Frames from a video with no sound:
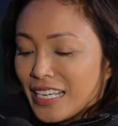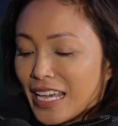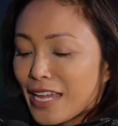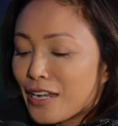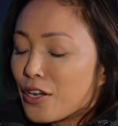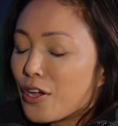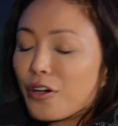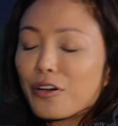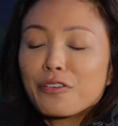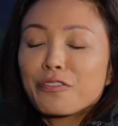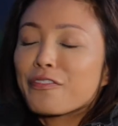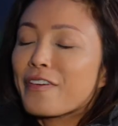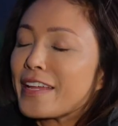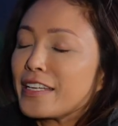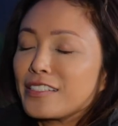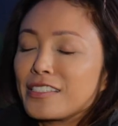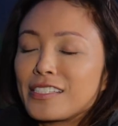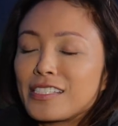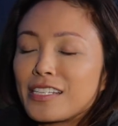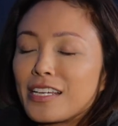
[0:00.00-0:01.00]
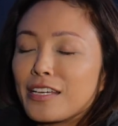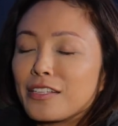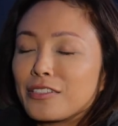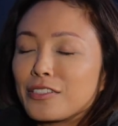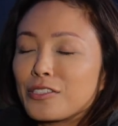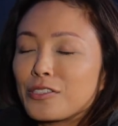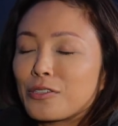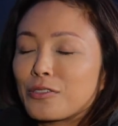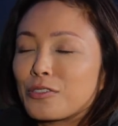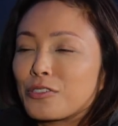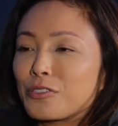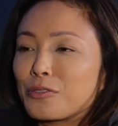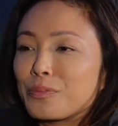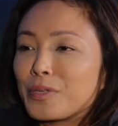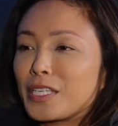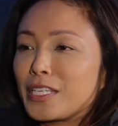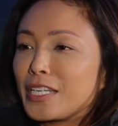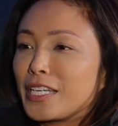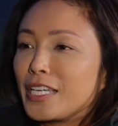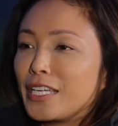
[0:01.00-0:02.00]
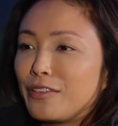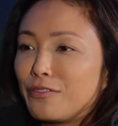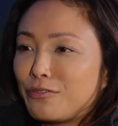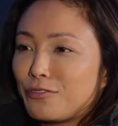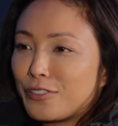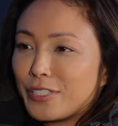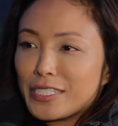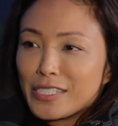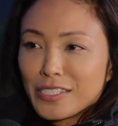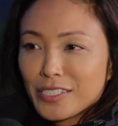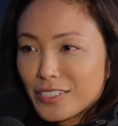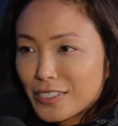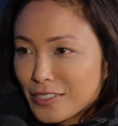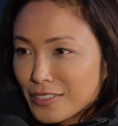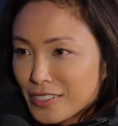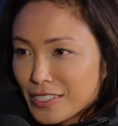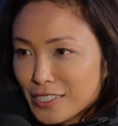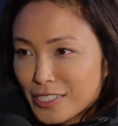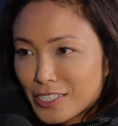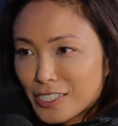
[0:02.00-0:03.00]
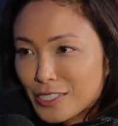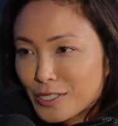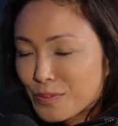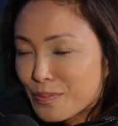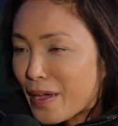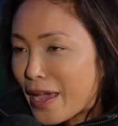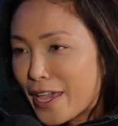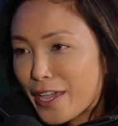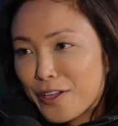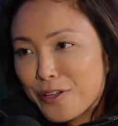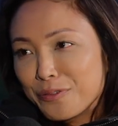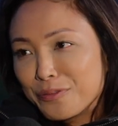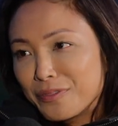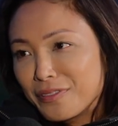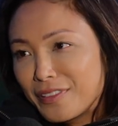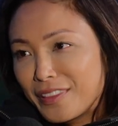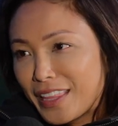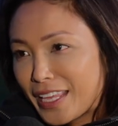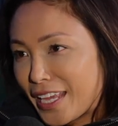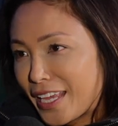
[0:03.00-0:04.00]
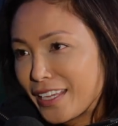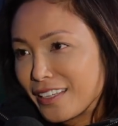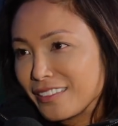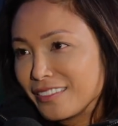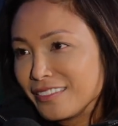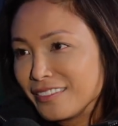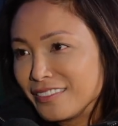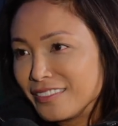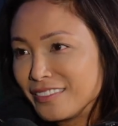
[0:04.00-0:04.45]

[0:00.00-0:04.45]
And no offense to other social media influencers. It's just my own thing.